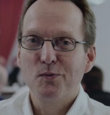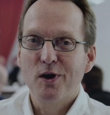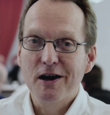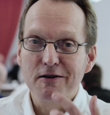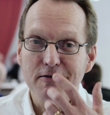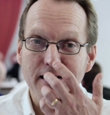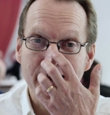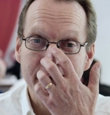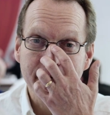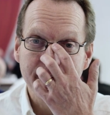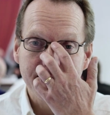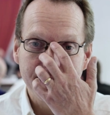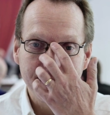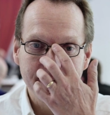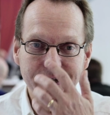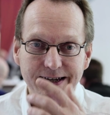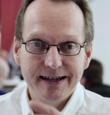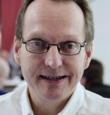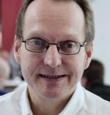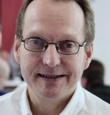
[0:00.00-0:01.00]
Moire
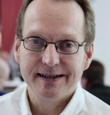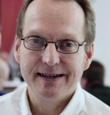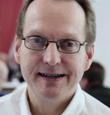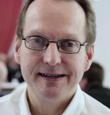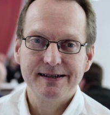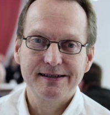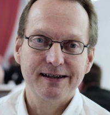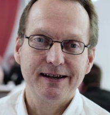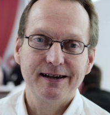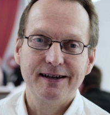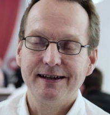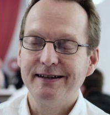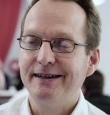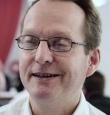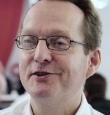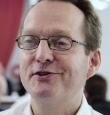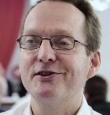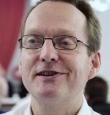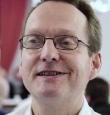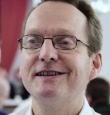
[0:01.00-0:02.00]
is, is uh, an
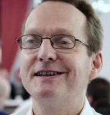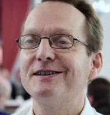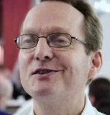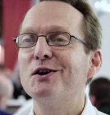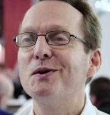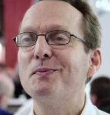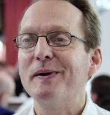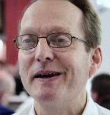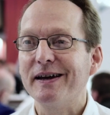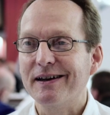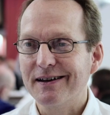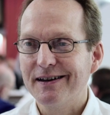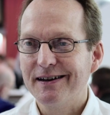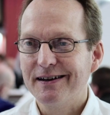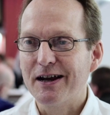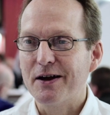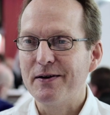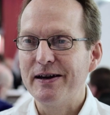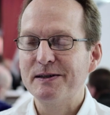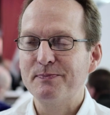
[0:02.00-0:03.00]
interesting topic.
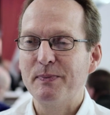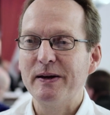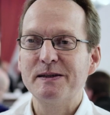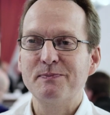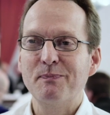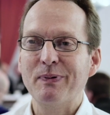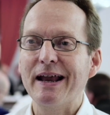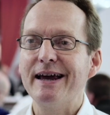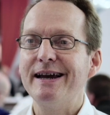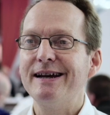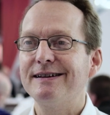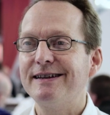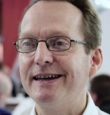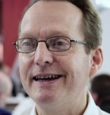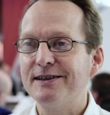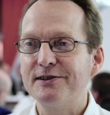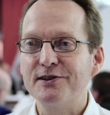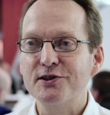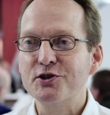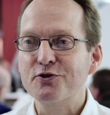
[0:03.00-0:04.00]
Now, it's, it's, plagued
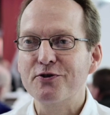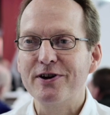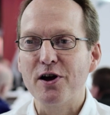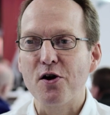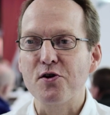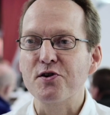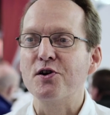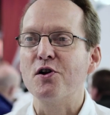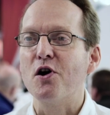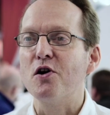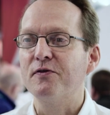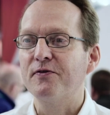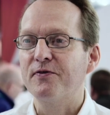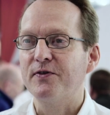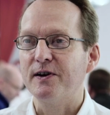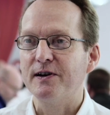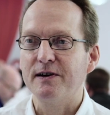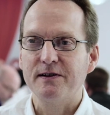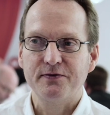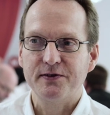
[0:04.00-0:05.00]
the industry on and off
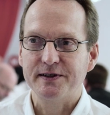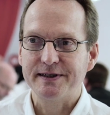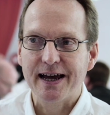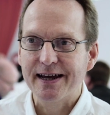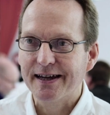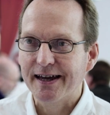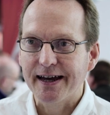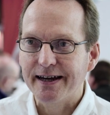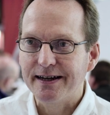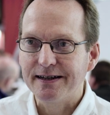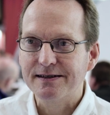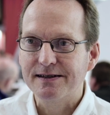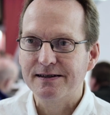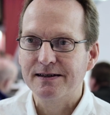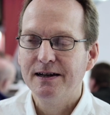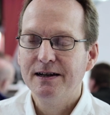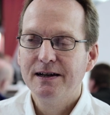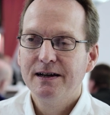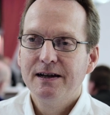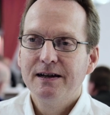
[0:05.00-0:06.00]
uh, for
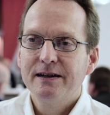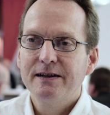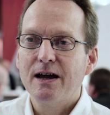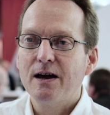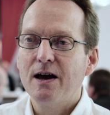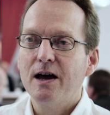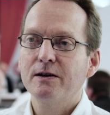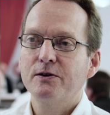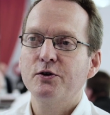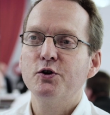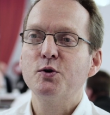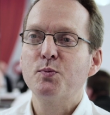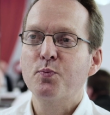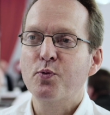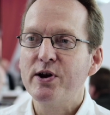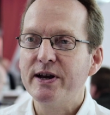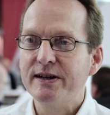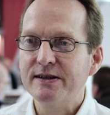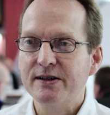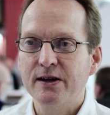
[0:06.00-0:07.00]
decades. Uh, a good
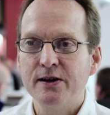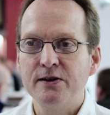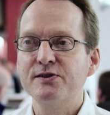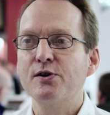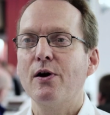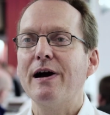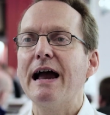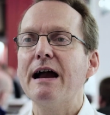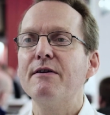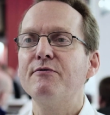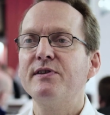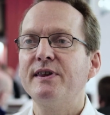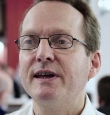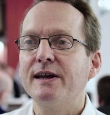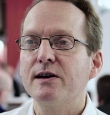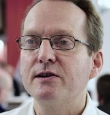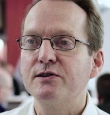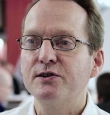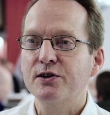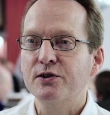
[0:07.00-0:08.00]
printer who's got
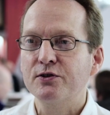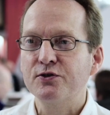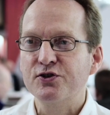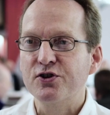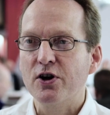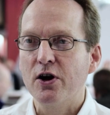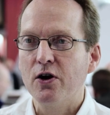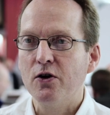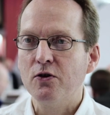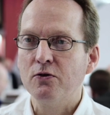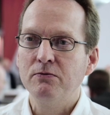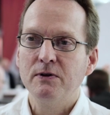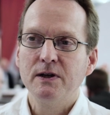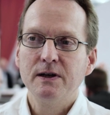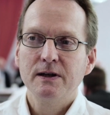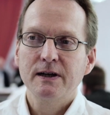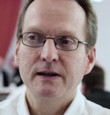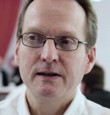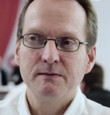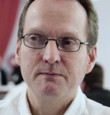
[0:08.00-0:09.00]
everything under control
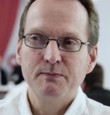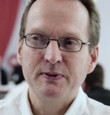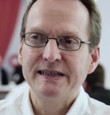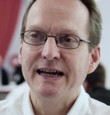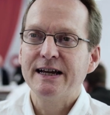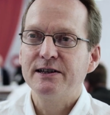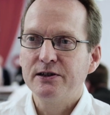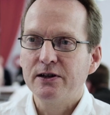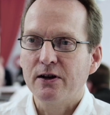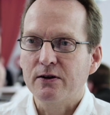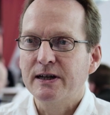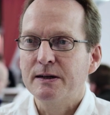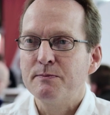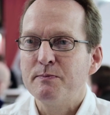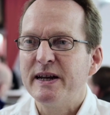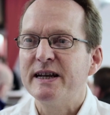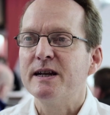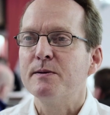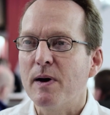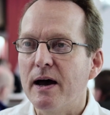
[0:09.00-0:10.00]
can, pretend, you know, can
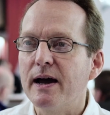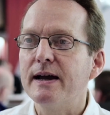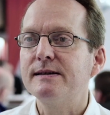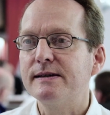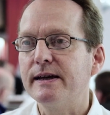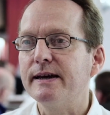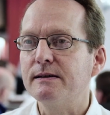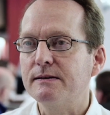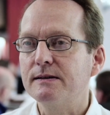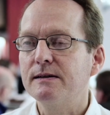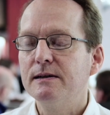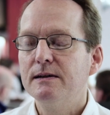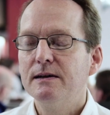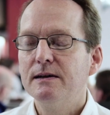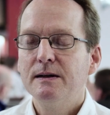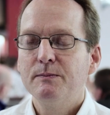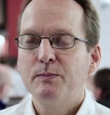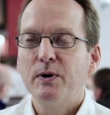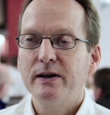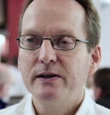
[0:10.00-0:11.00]
minimise it,
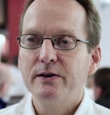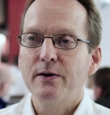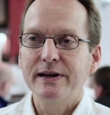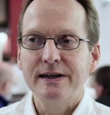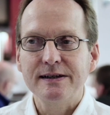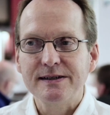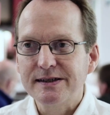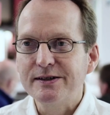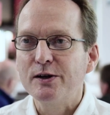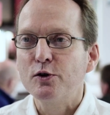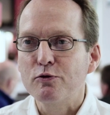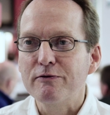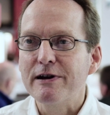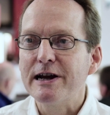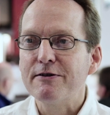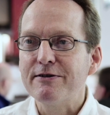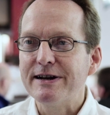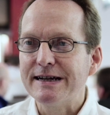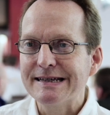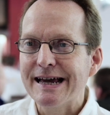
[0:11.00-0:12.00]
but you know, it can still
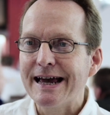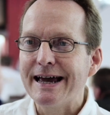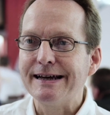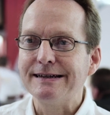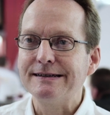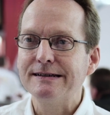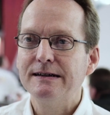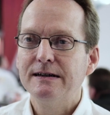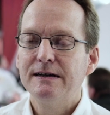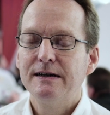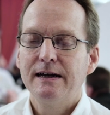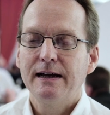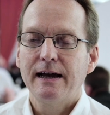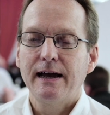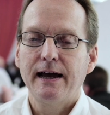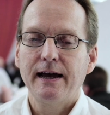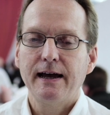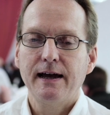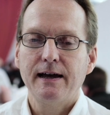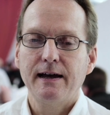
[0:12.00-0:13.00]
rear its head.
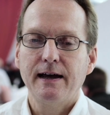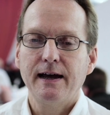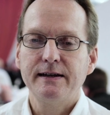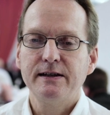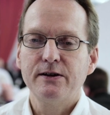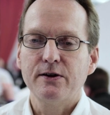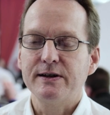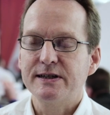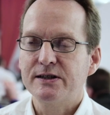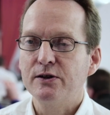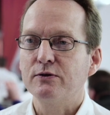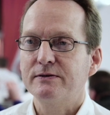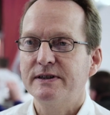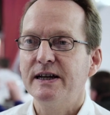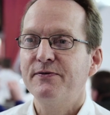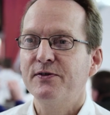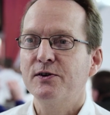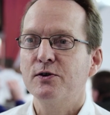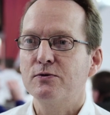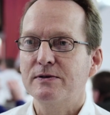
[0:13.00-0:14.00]
Uh, and you know, it's not
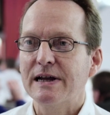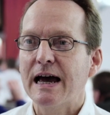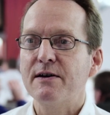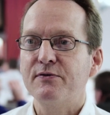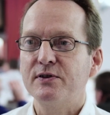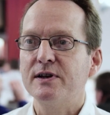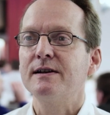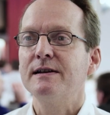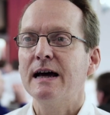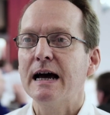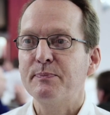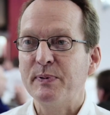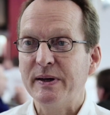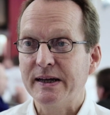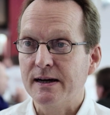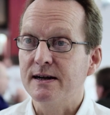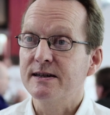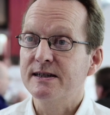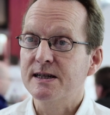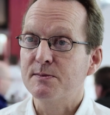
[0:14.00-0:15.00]
difficult to have an unhappy
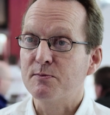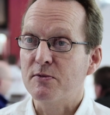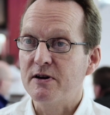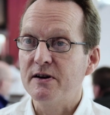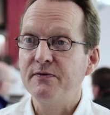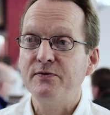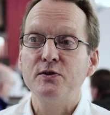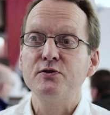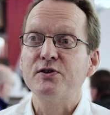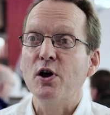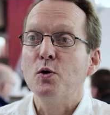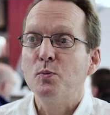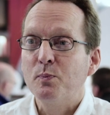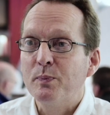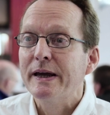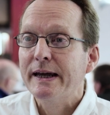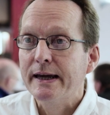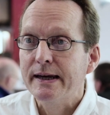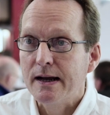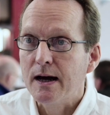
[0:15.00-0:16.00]
customer if you don't
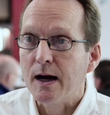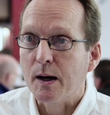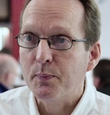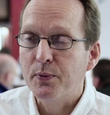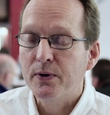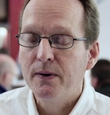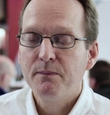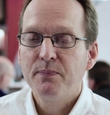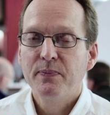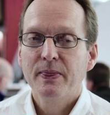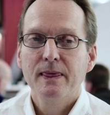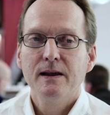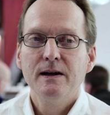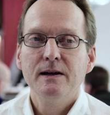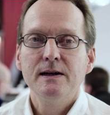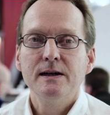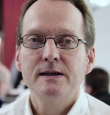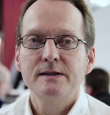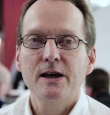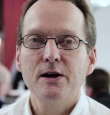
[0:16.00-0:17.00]
pick it up.
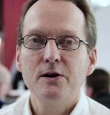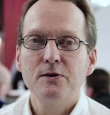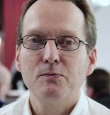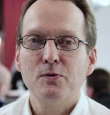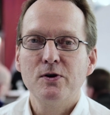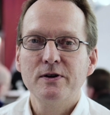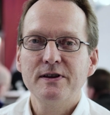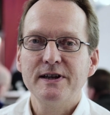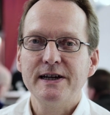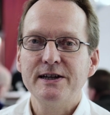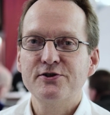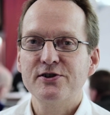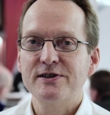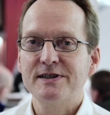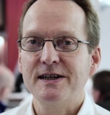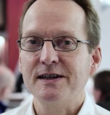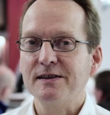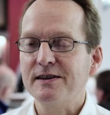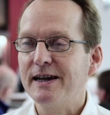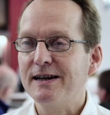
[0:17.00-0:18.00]
So one of the
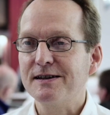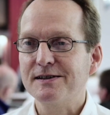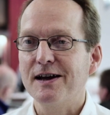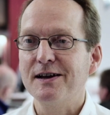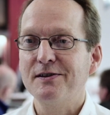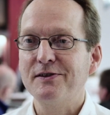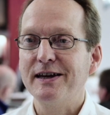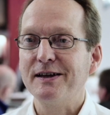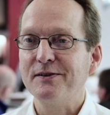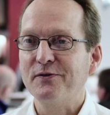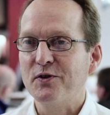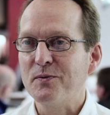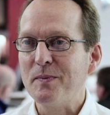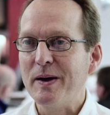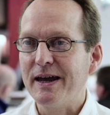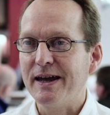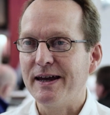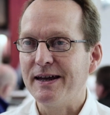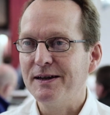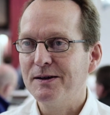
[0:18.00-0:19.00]
interesting things I think for
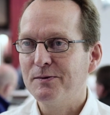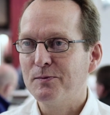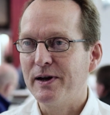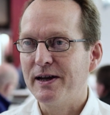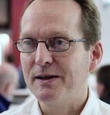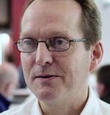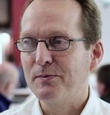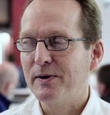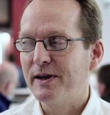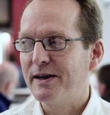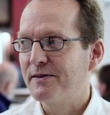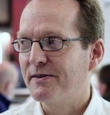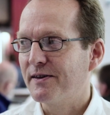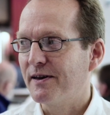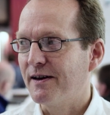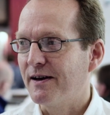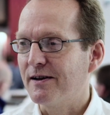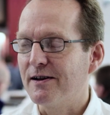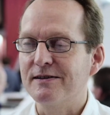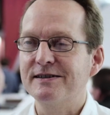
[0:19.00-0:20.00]
me with, with
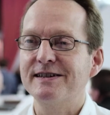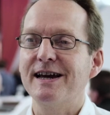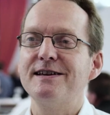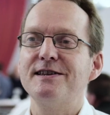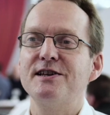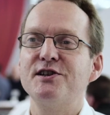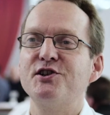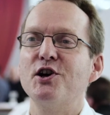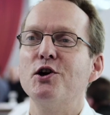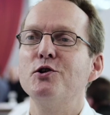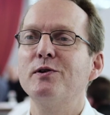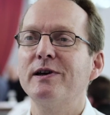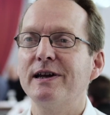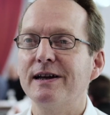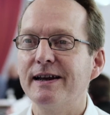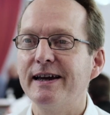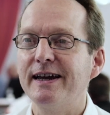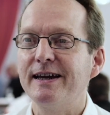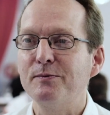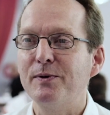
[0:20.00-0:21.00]
uh, and I'll say this
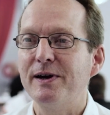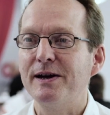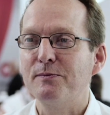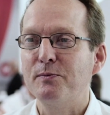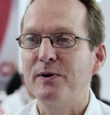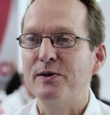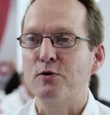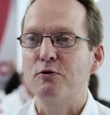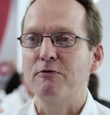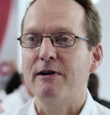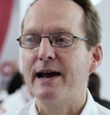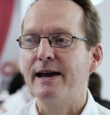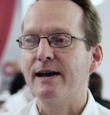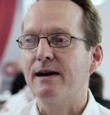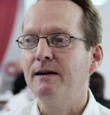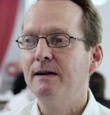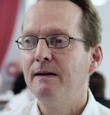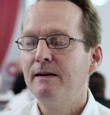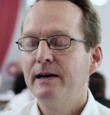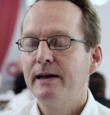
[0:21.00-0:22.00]
jokingly, with, with
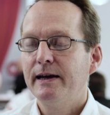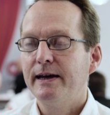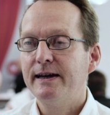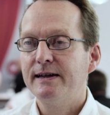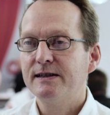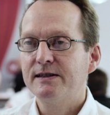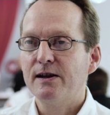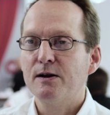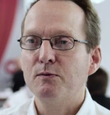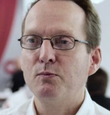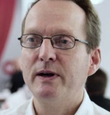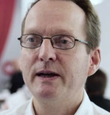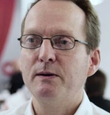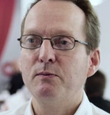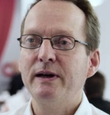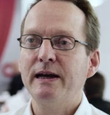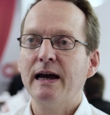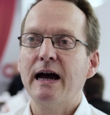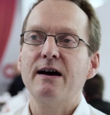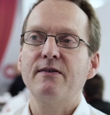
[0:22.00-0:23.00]
Auraia, is uh, we,
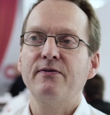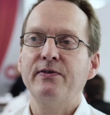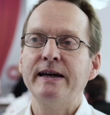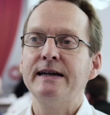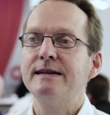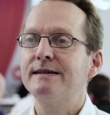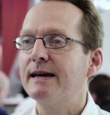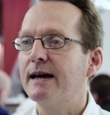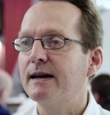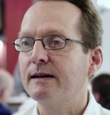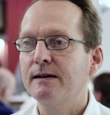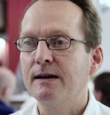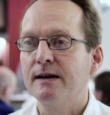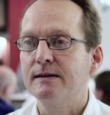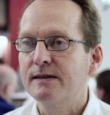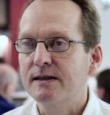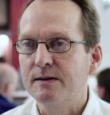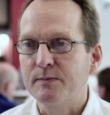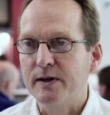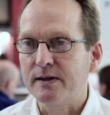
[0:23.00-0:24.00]
we have heatset
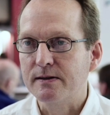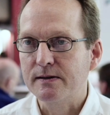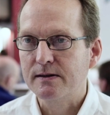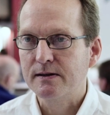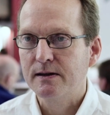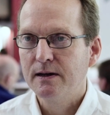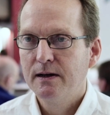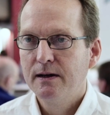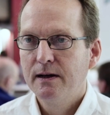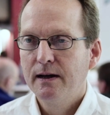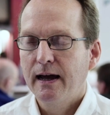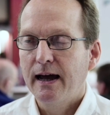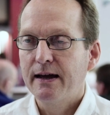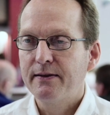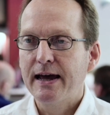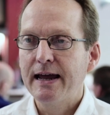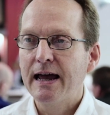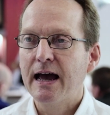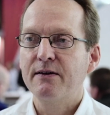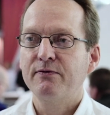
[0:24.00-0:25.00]
customers
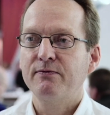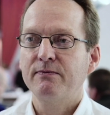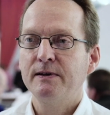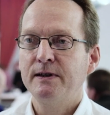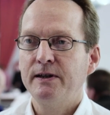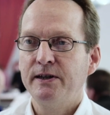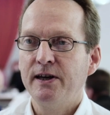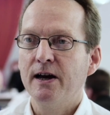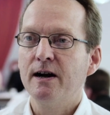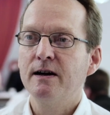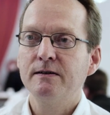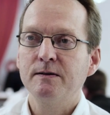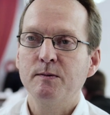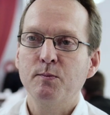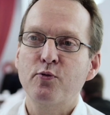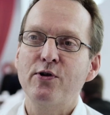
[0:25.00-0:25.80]
and they have young